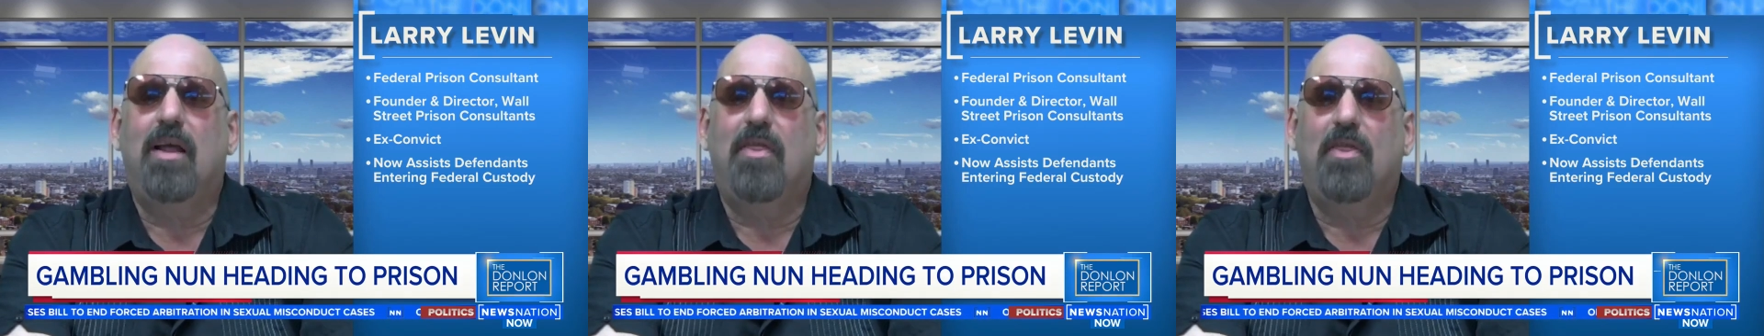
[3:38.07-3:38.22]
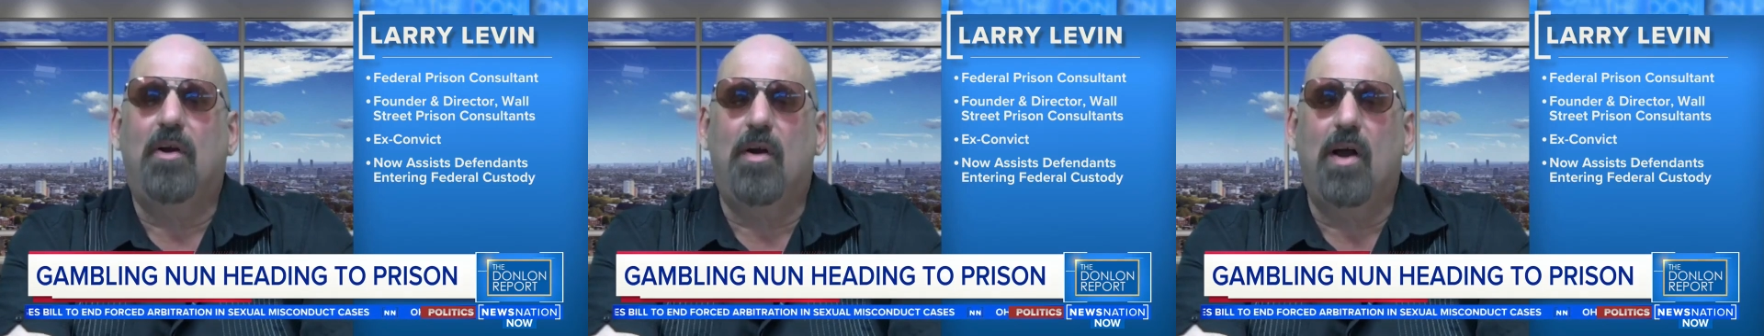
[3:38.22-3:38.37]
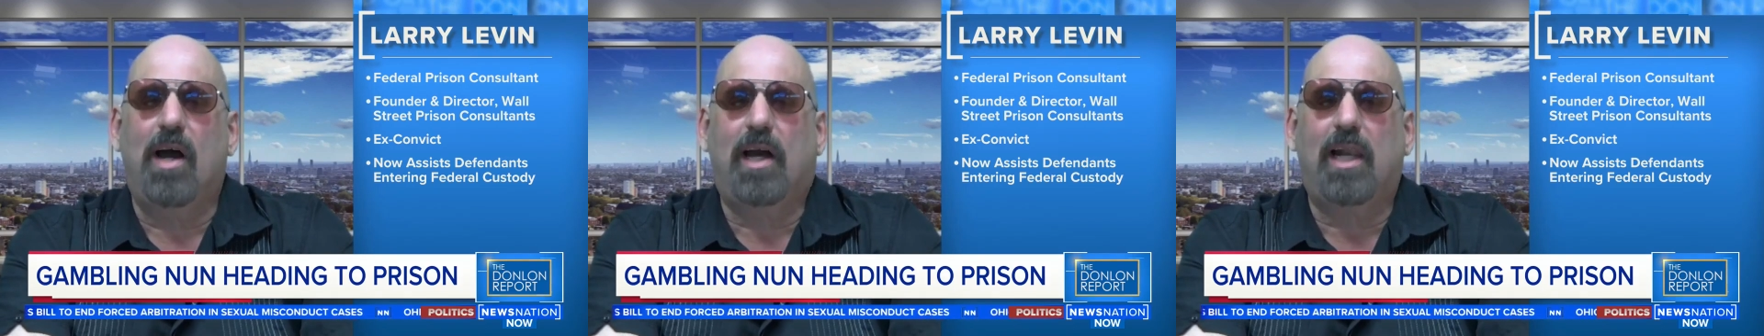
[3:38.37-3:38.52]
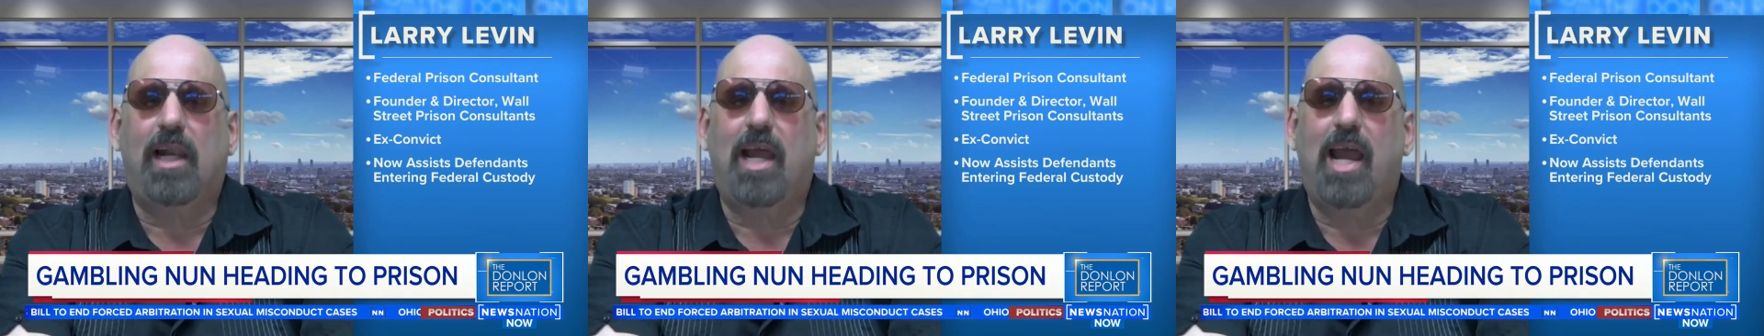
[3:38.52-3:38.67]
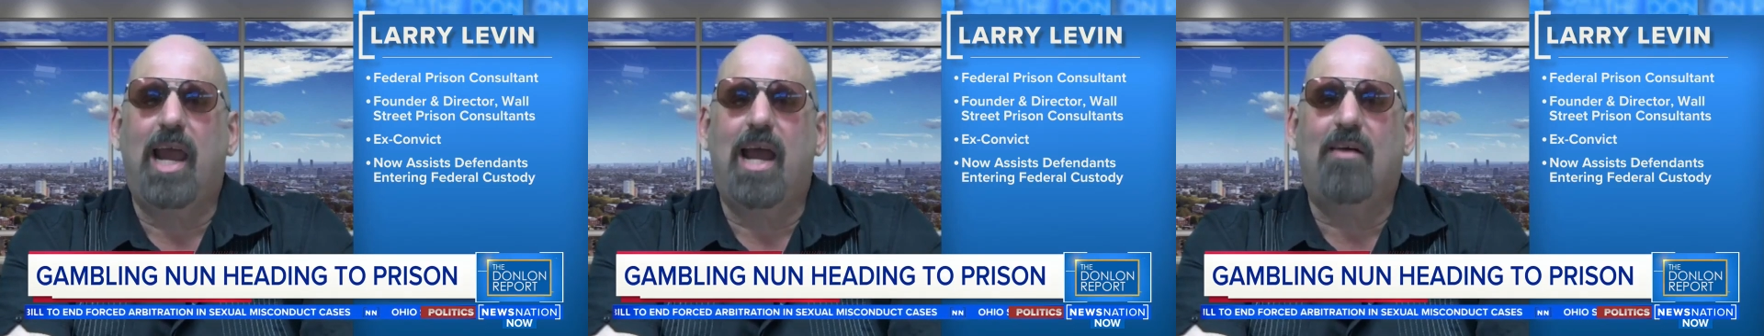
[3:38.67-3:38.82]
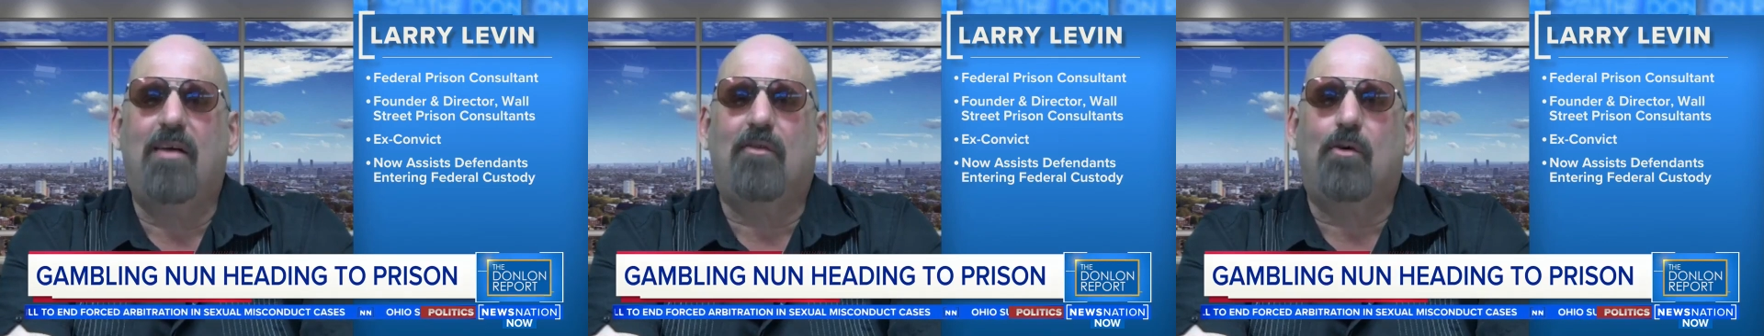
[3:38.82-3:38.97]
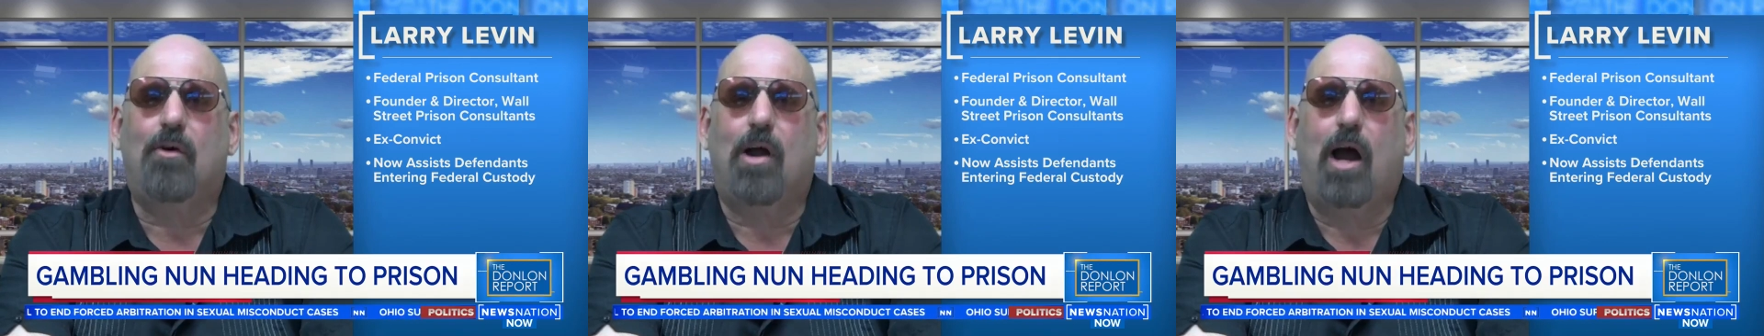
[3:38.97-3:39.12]
They're not going to
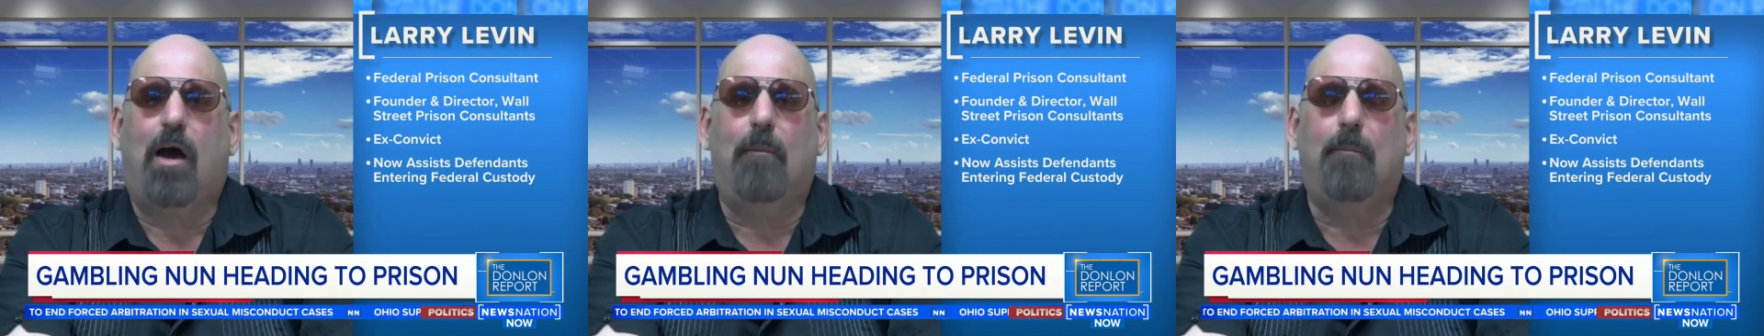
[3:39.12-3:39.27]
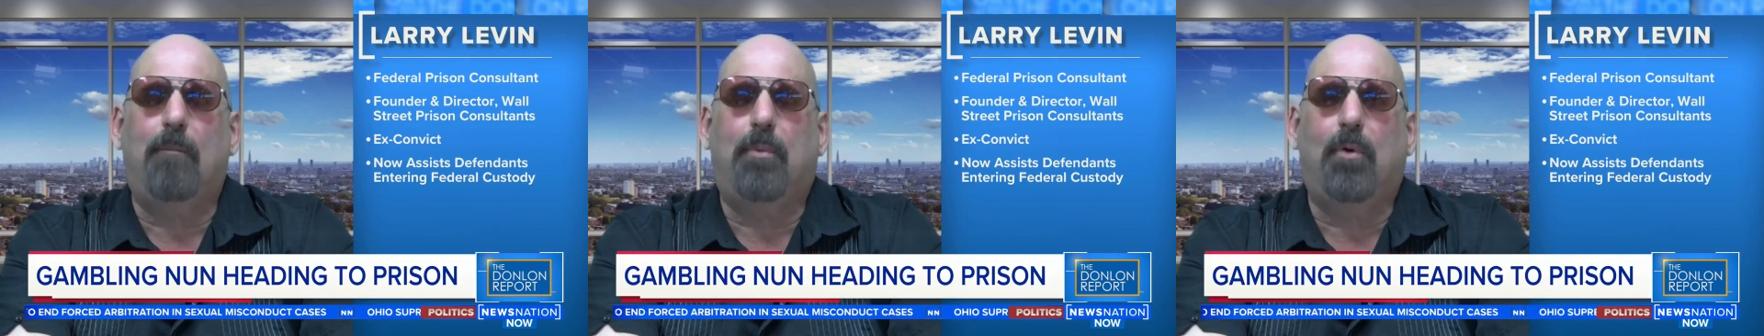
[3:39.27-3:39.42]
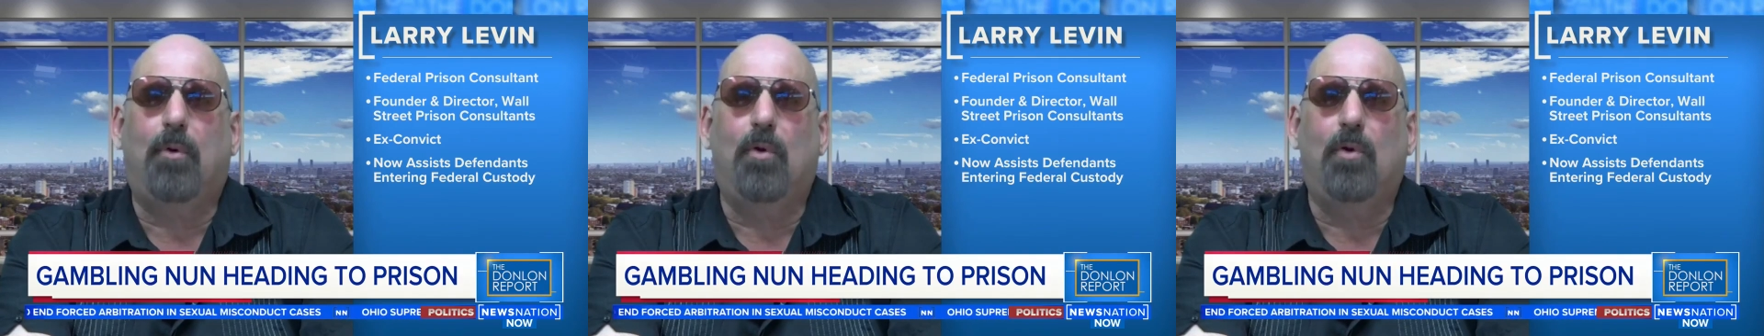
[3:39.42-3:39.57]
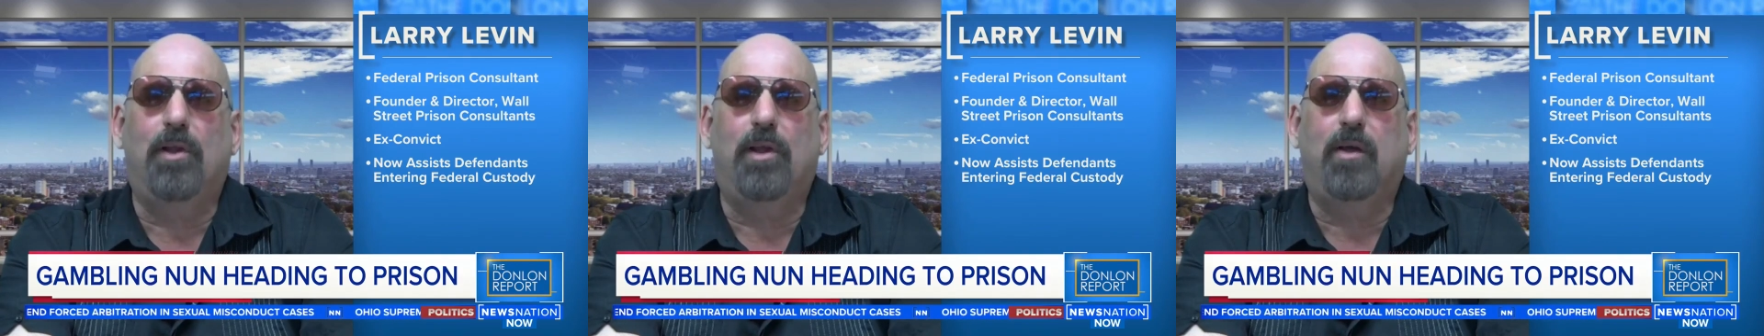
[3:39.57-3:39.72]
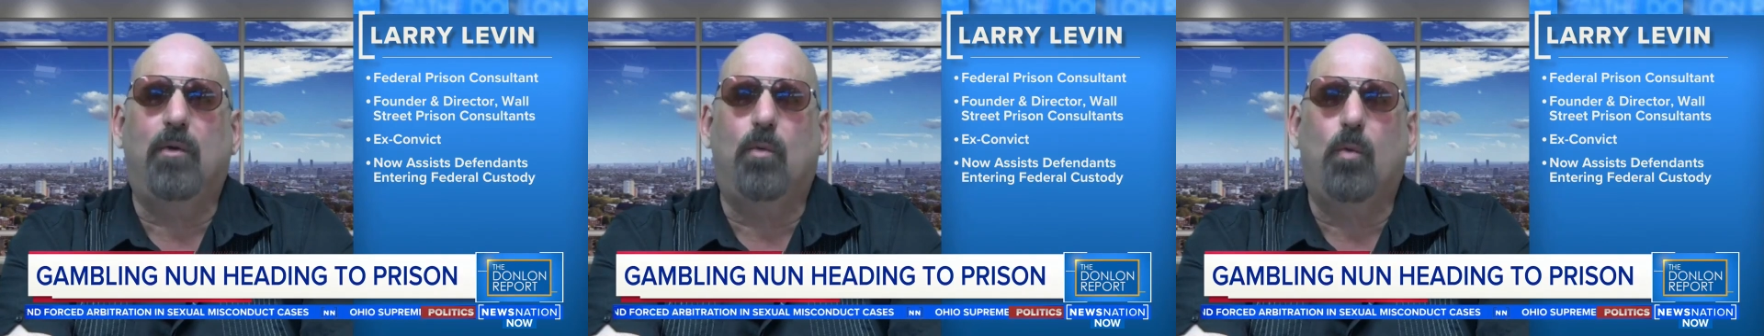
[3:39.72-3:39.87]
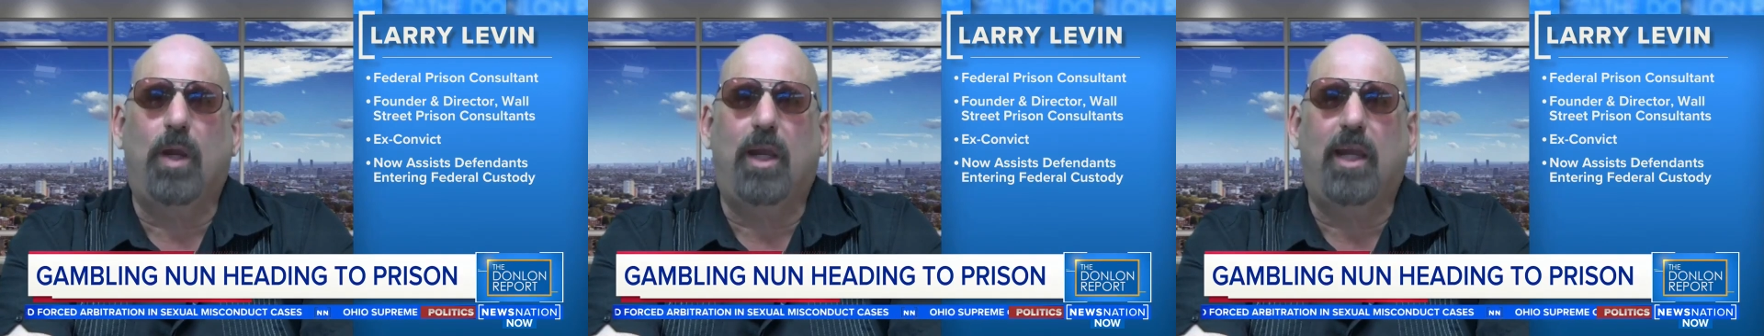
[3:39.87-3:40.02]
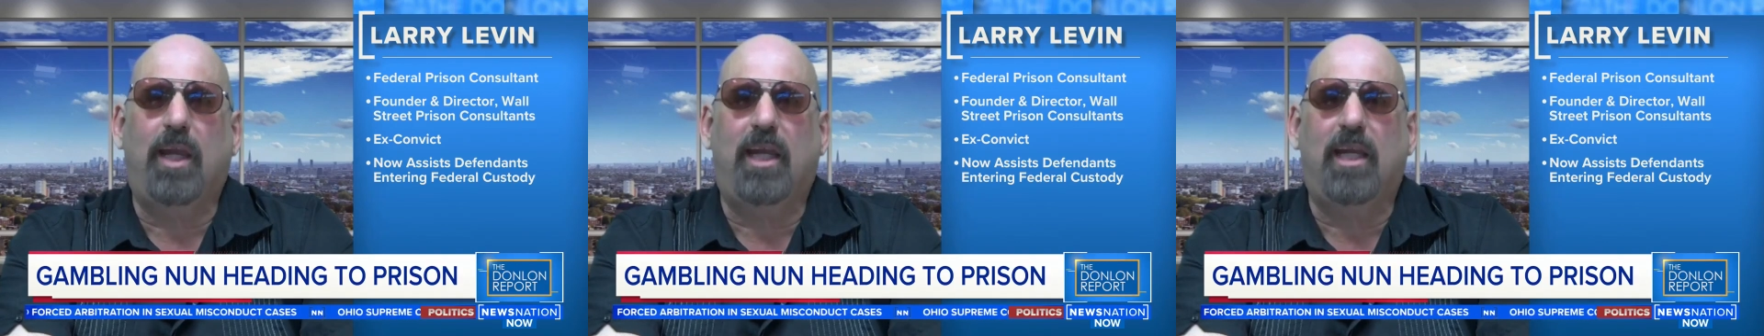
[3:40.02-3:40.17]
have her out pulling
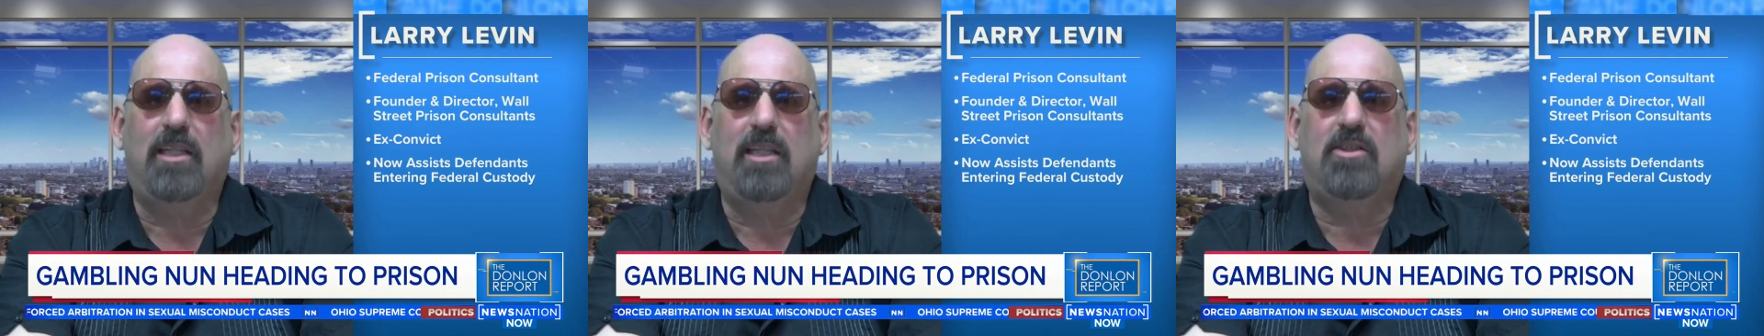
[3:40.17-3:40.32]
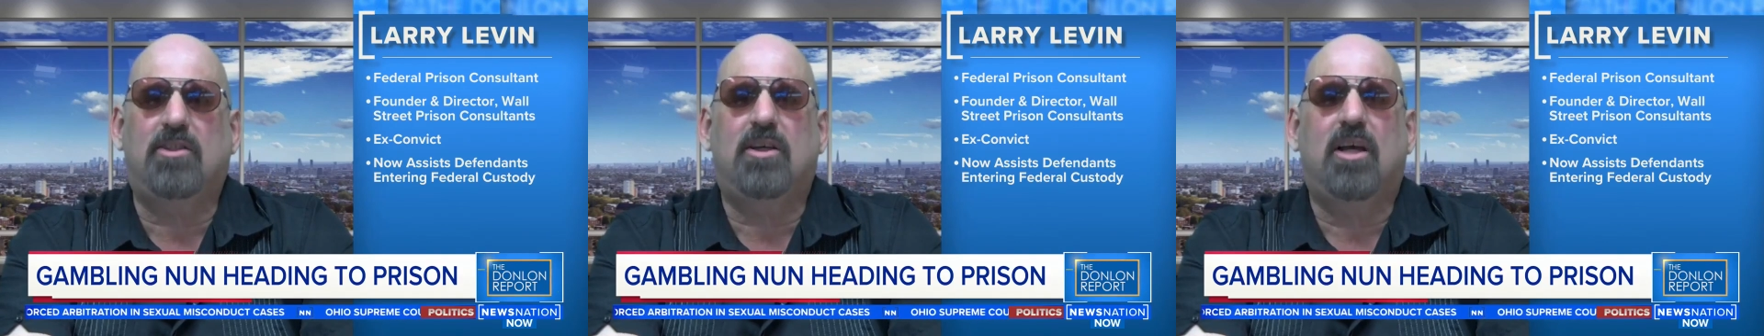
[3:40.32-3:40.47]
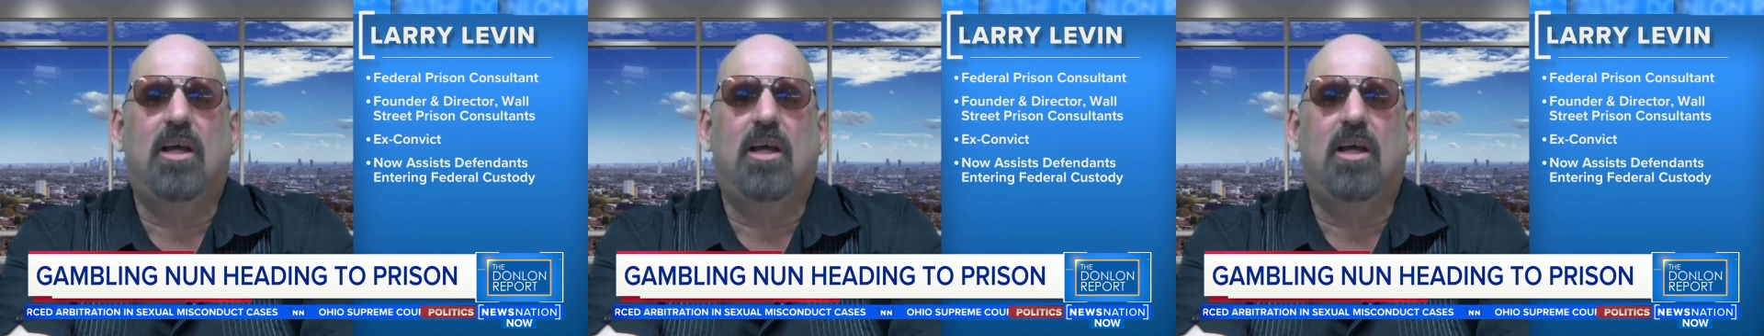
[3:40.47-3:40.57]
weeds,